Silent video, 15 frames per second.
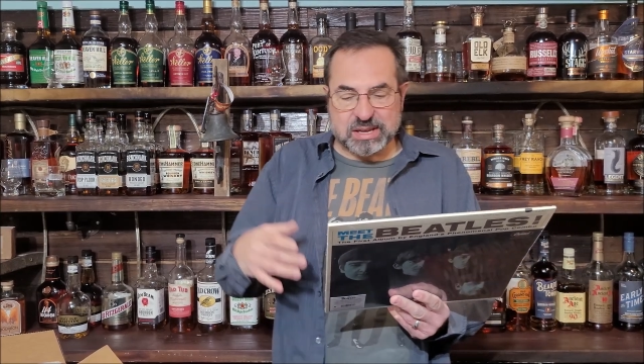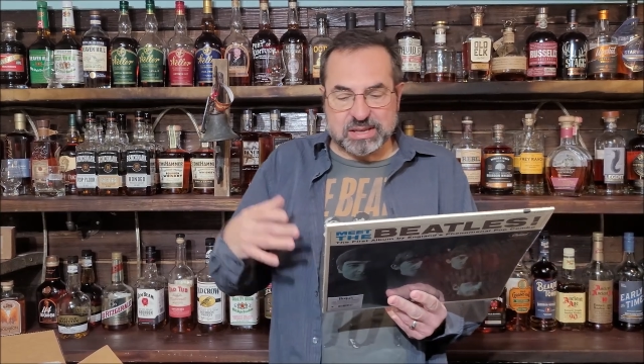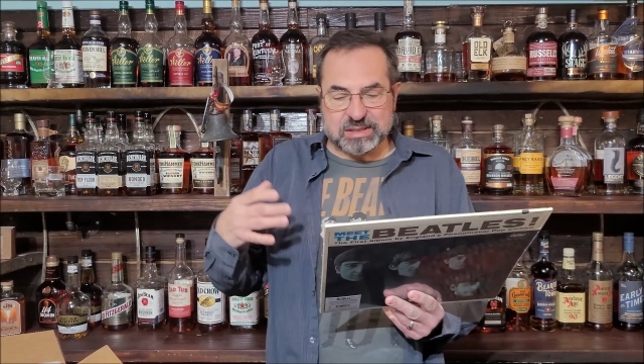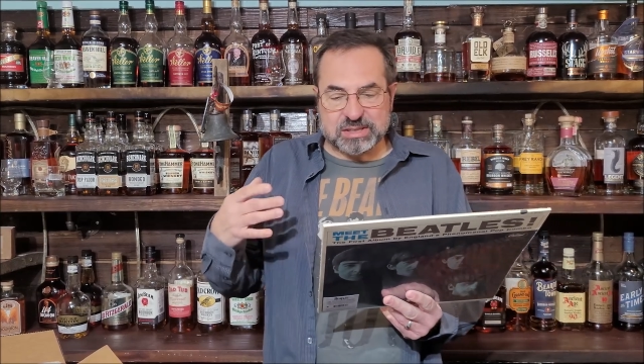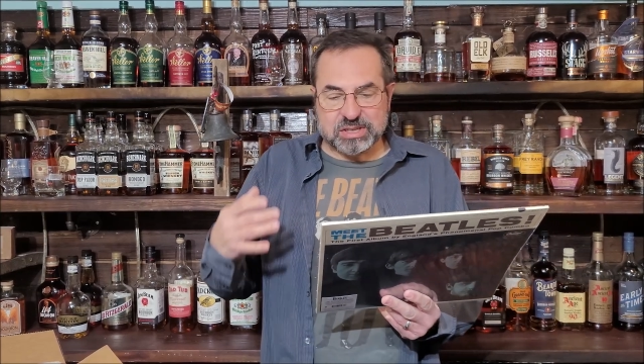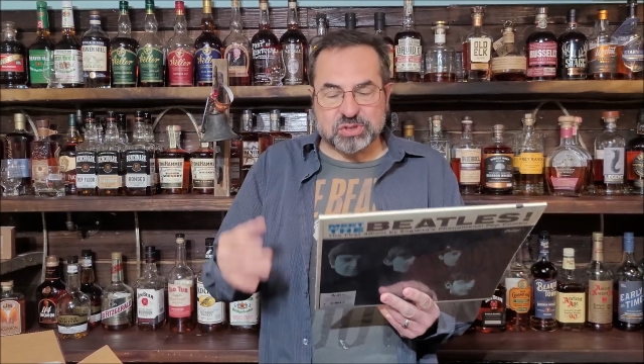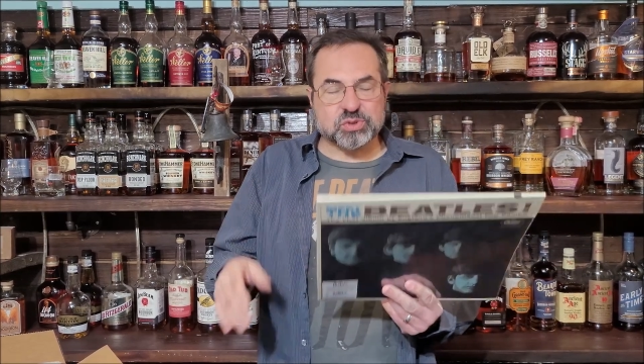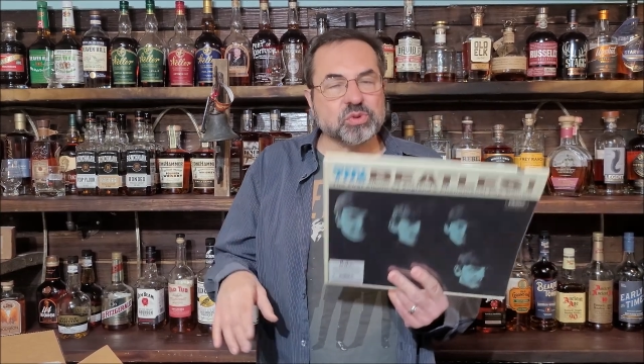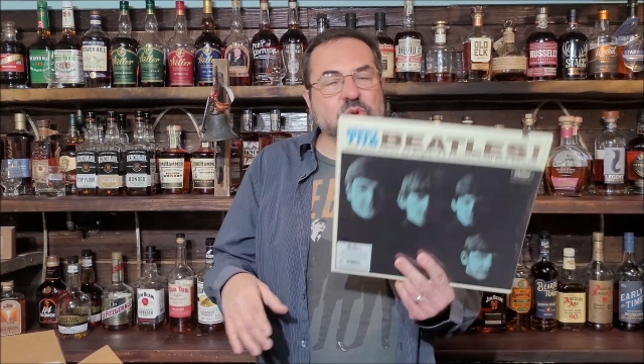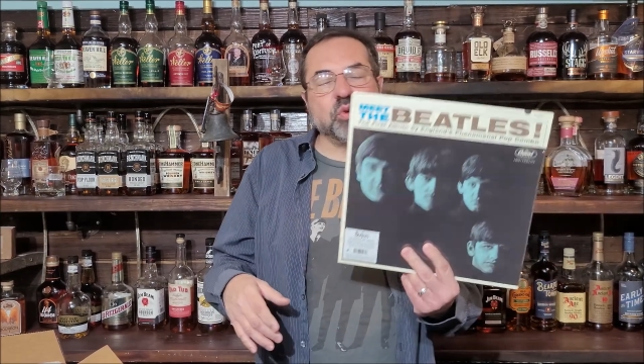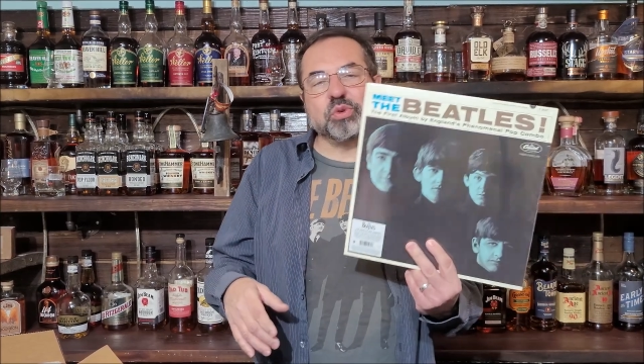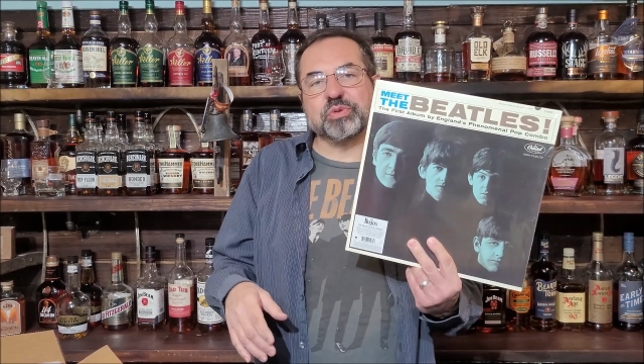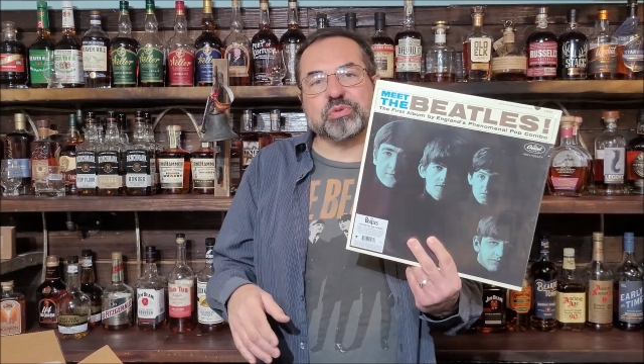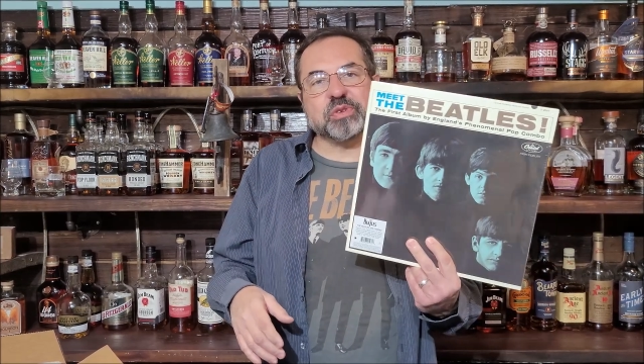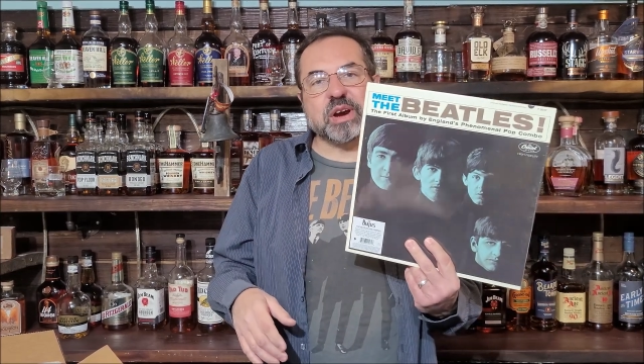these are
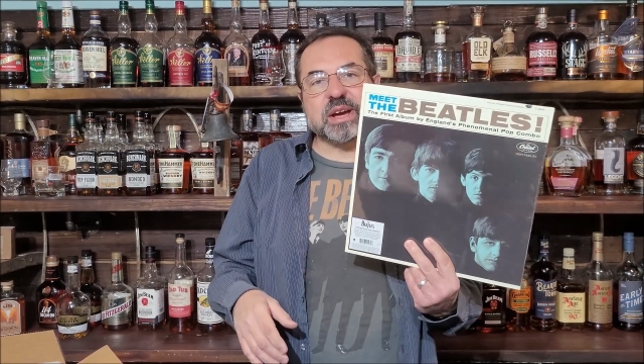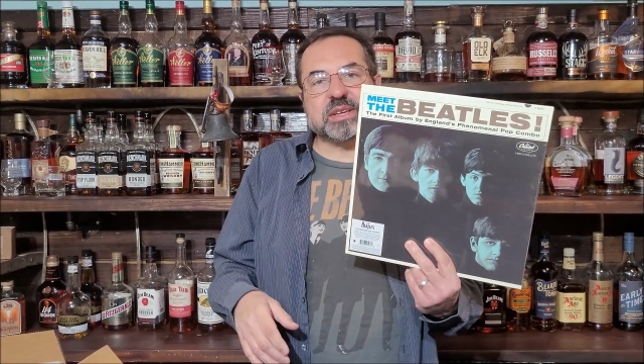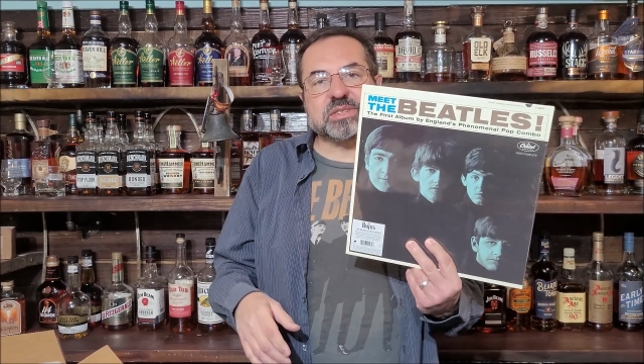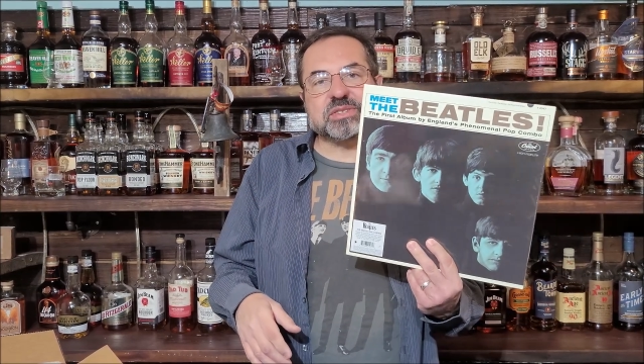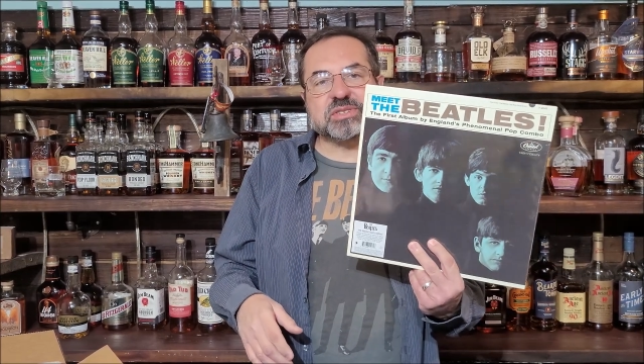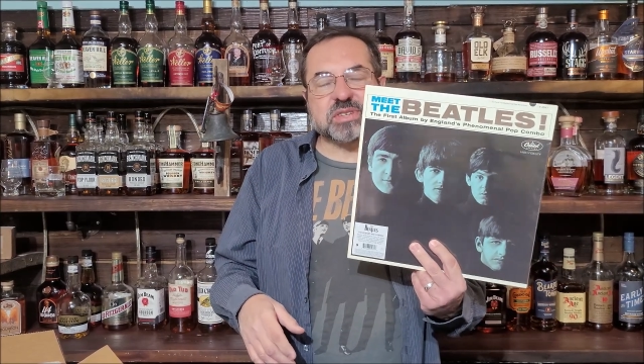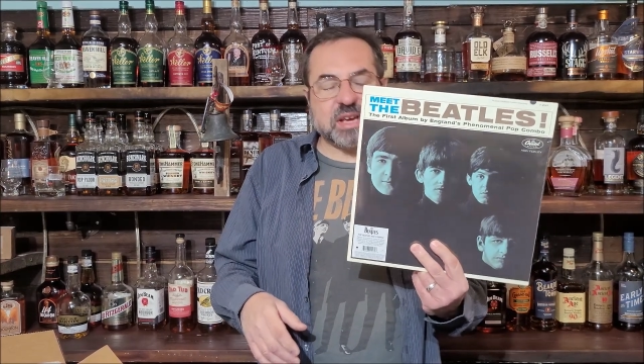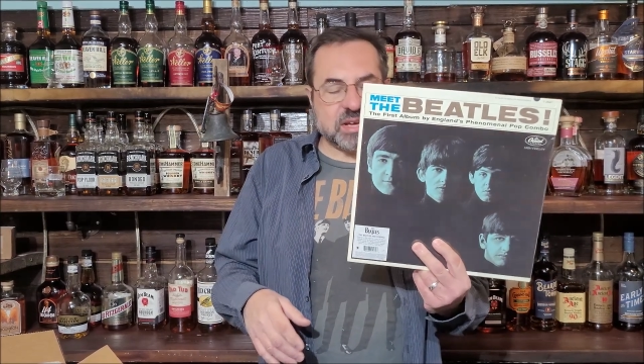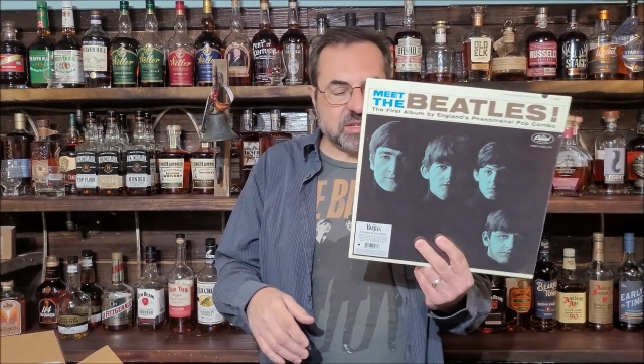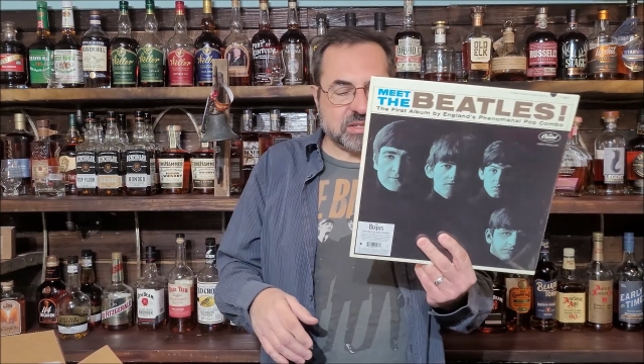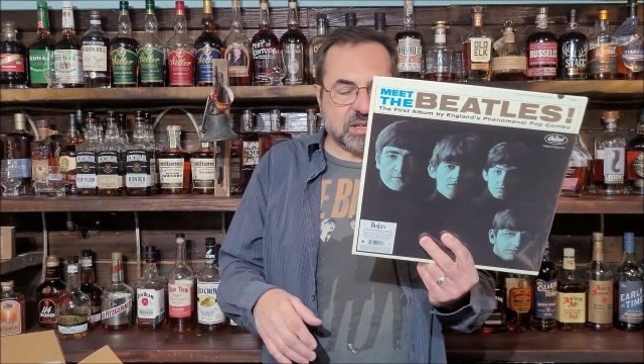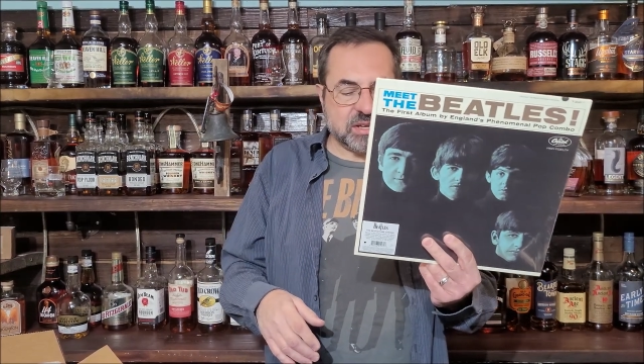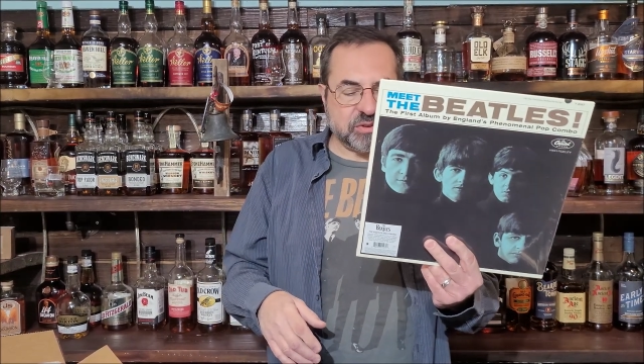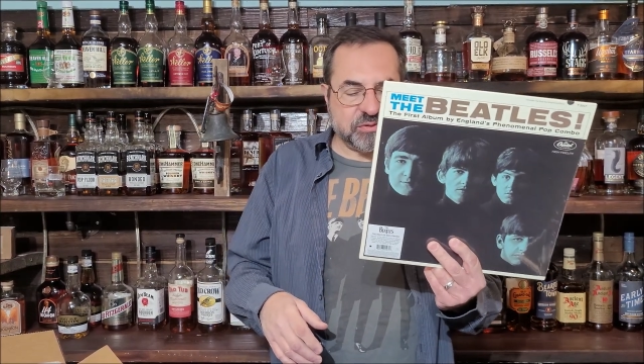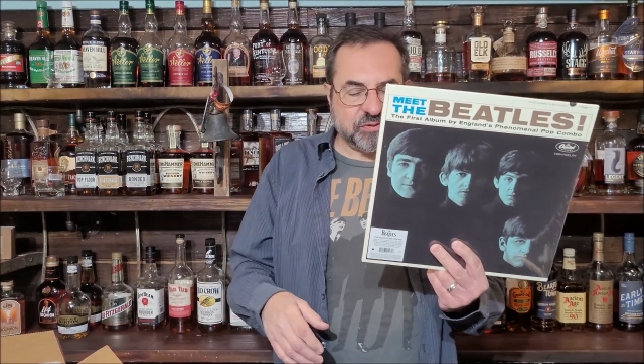old friends, and to
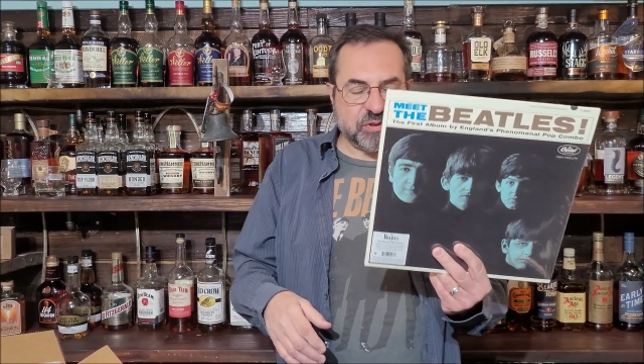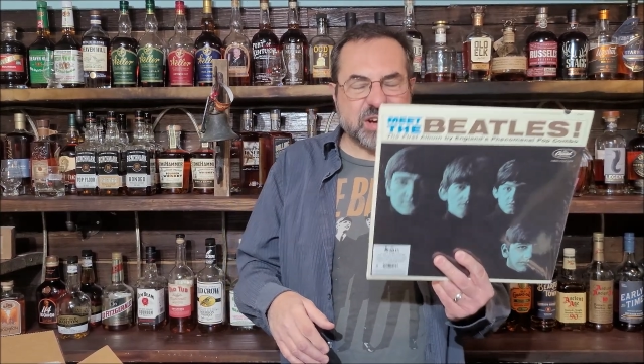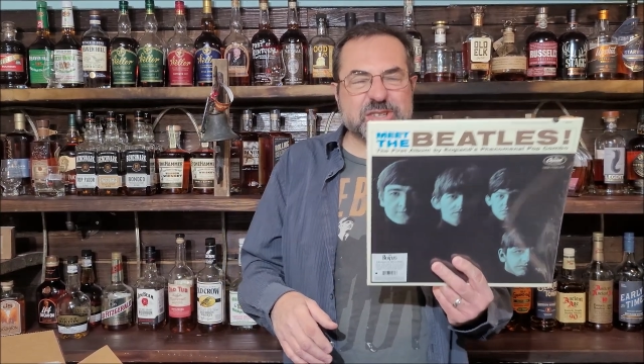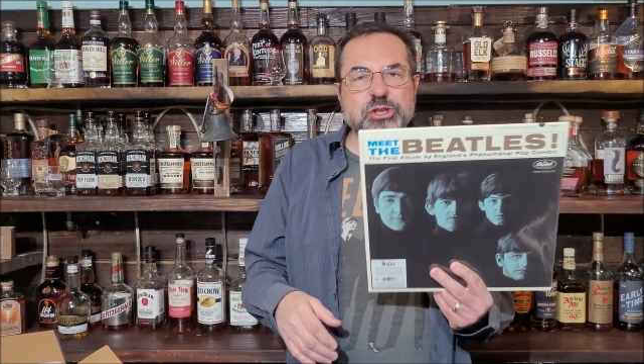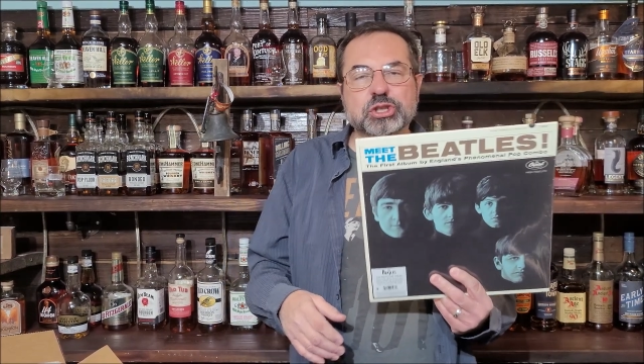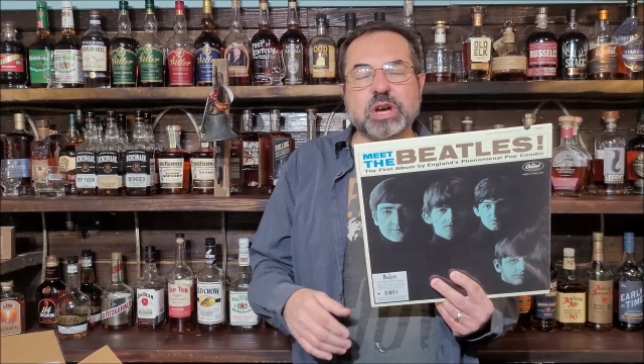get a fresh